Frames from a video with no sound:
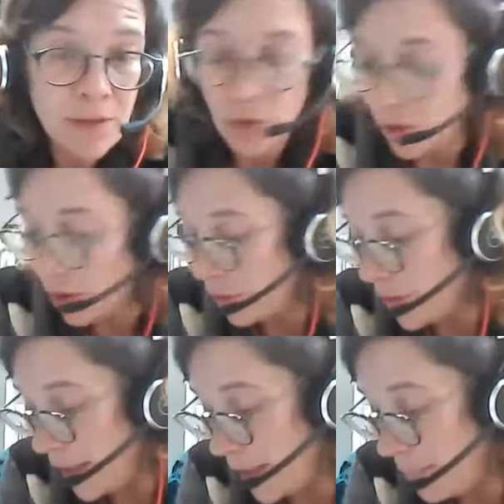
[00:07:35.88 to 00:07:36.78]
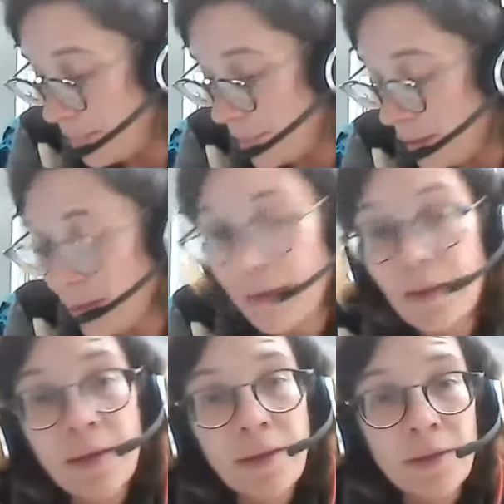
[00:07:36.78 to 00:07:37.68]
will only
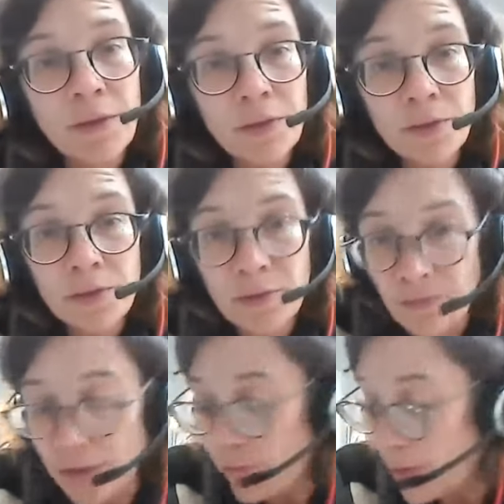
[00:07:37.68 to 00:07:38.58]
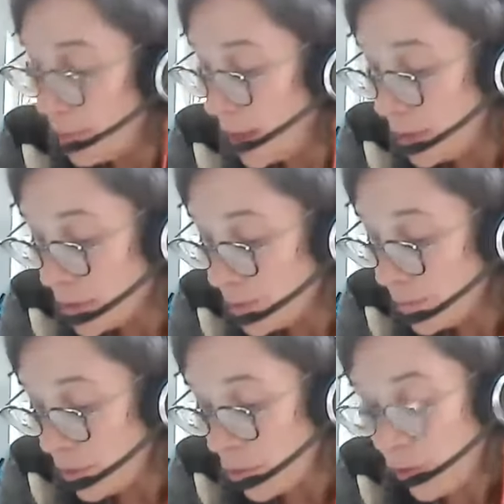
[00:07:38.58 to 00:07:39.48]
use their females
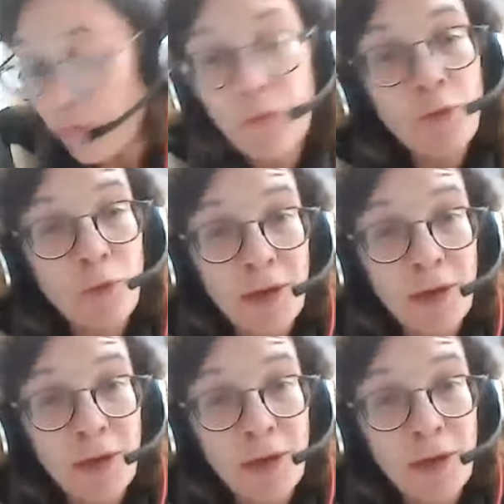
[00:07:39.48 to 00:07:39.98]
for 4